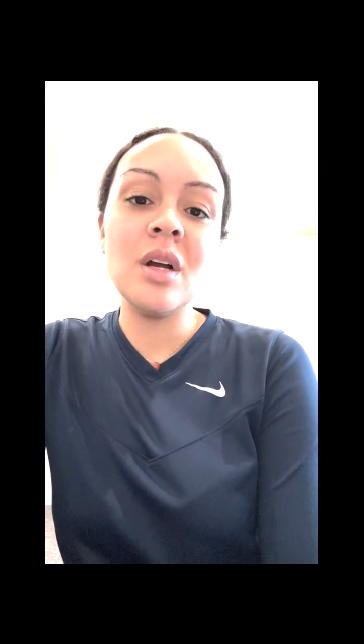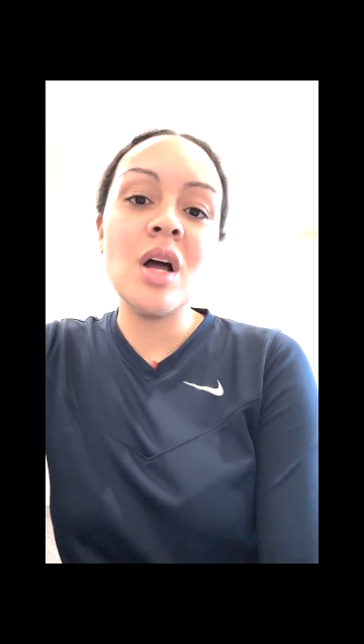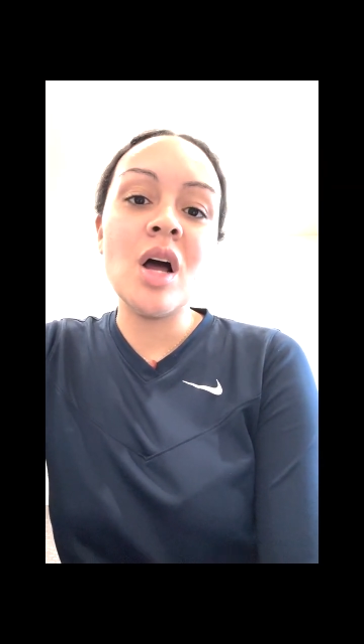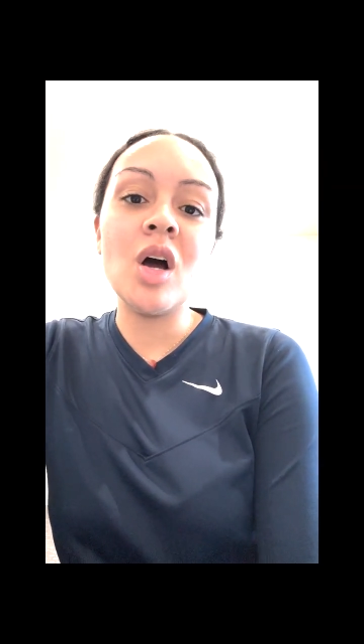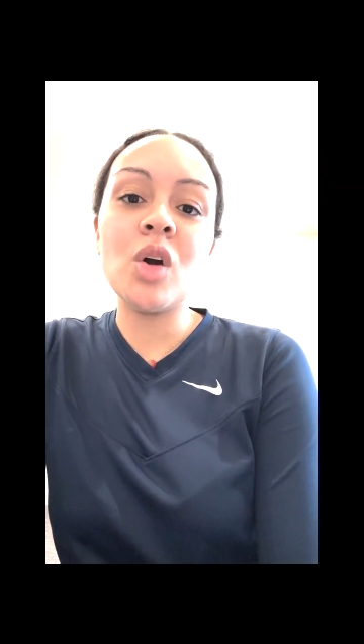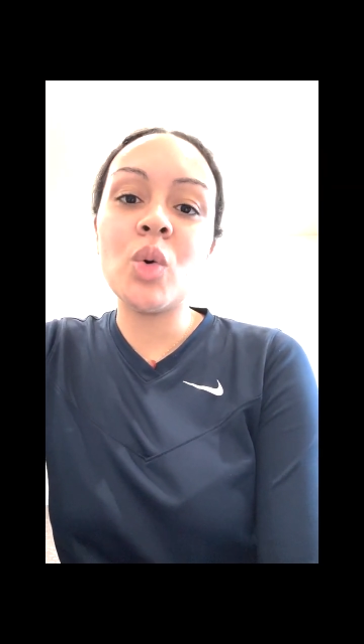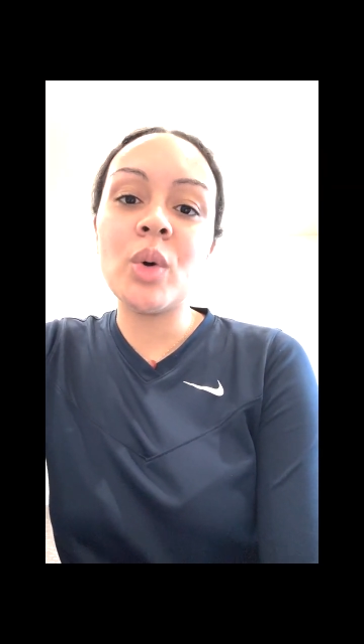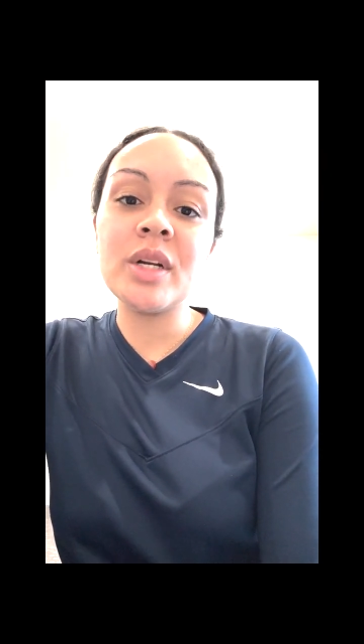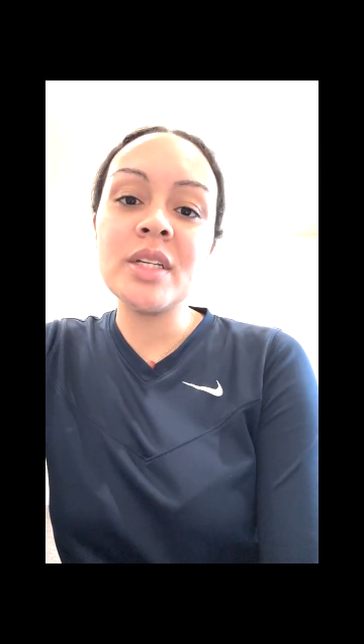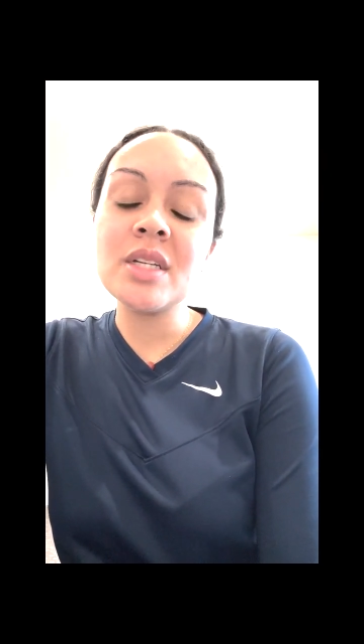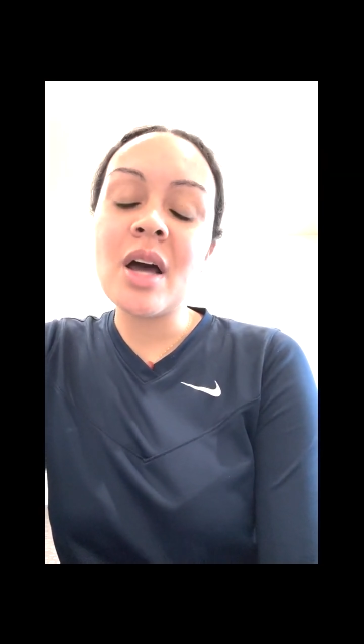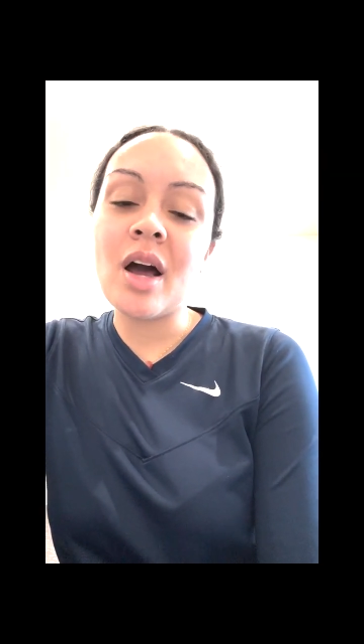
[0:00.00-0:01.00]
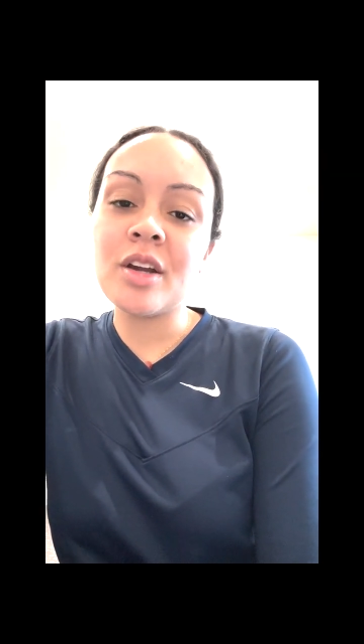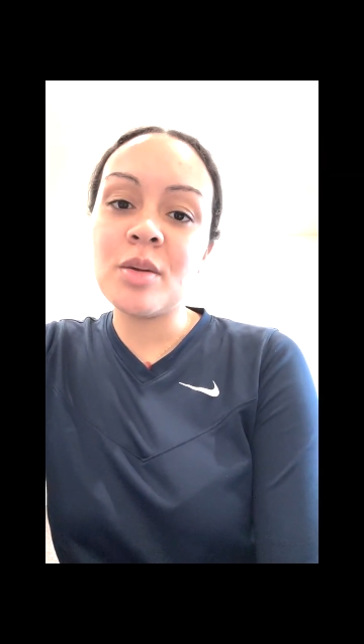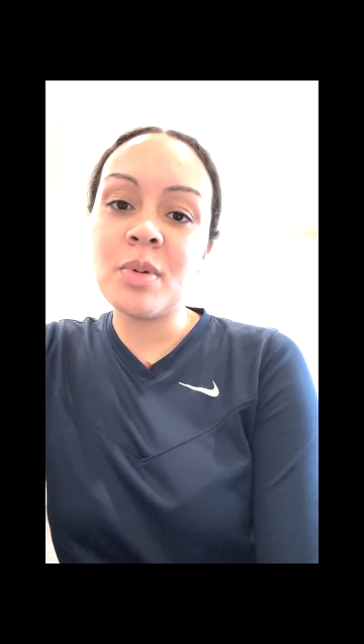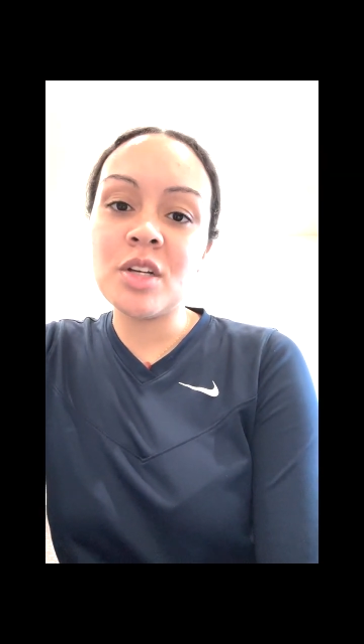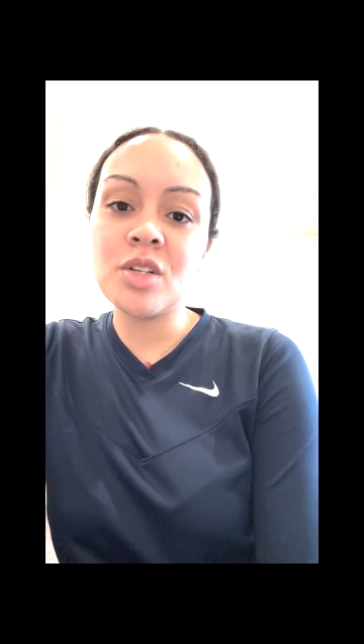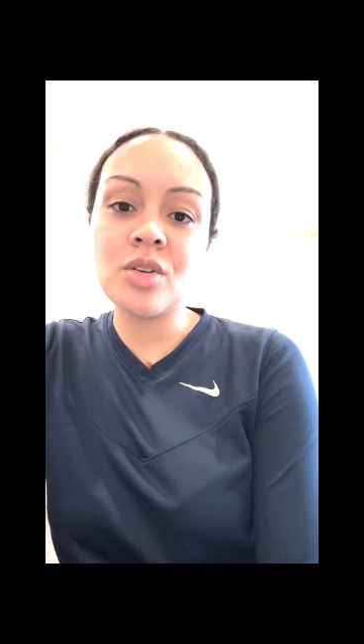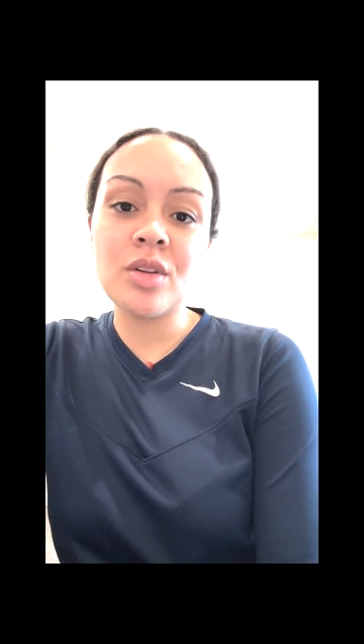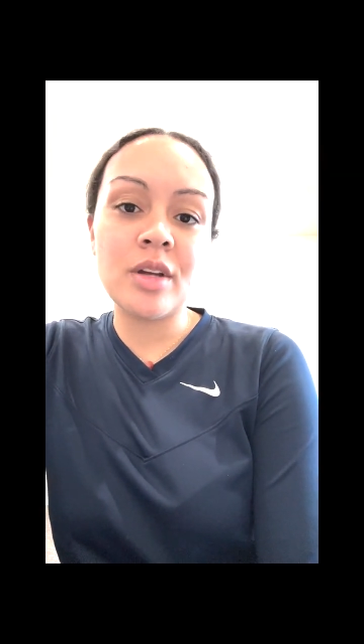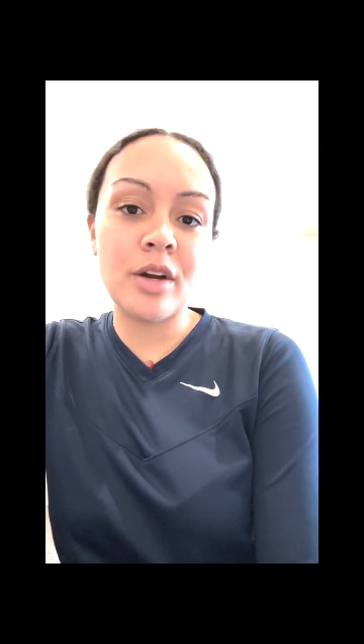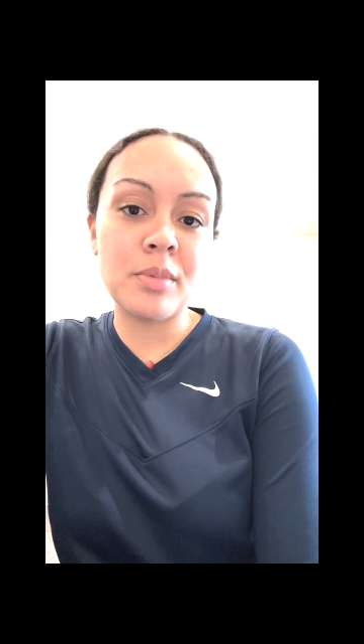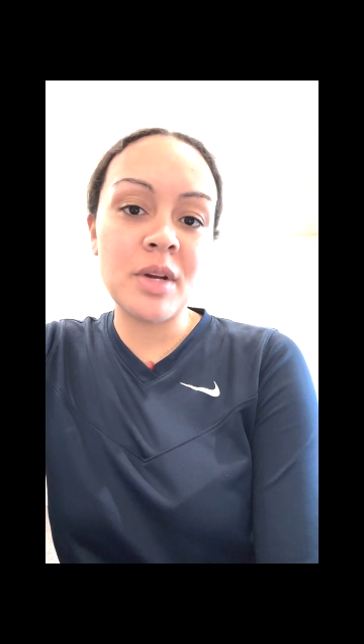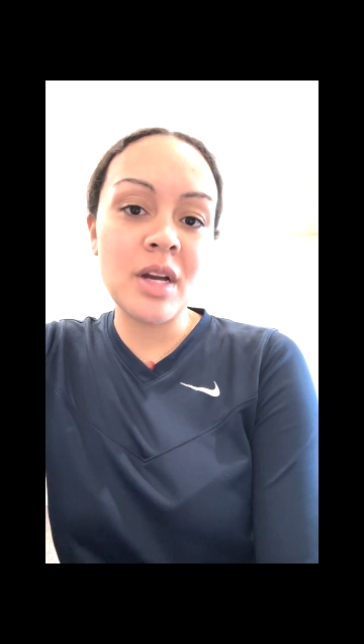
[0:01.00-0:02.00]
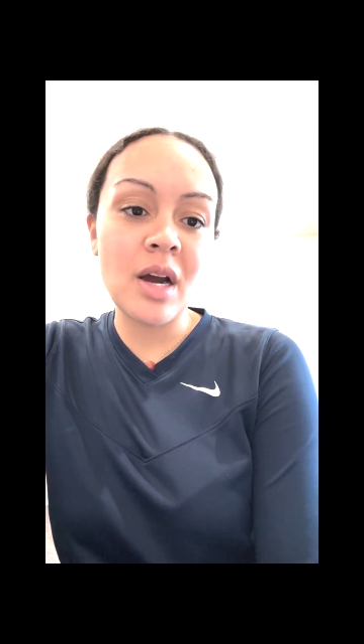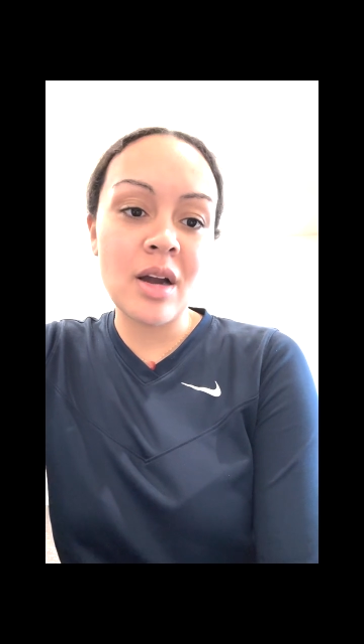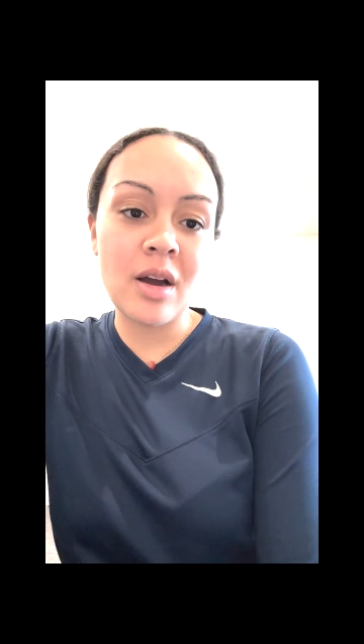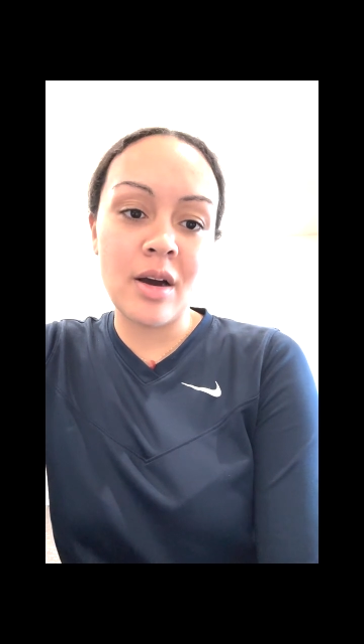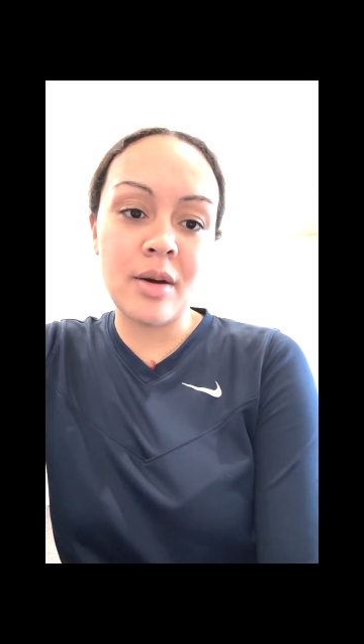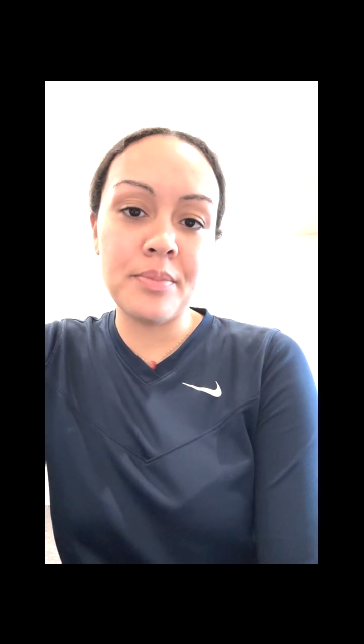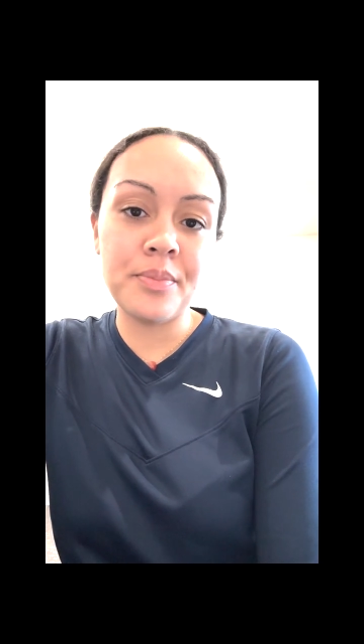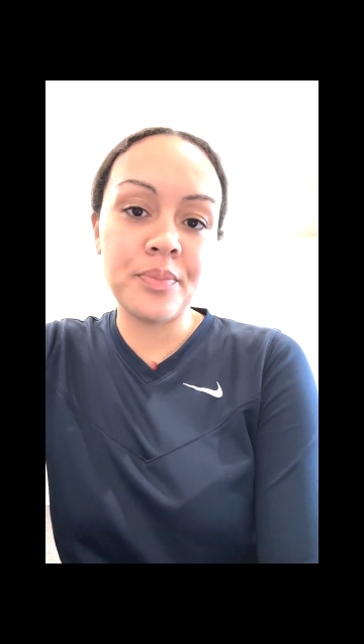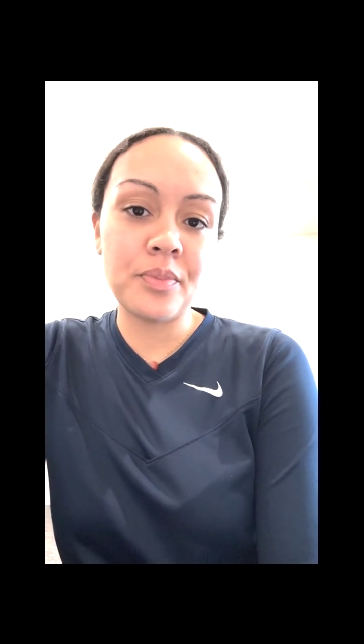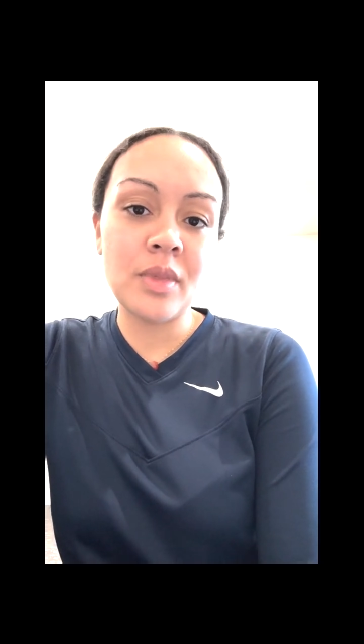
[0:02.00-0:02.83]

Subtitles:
According to occupationaltherapy.com,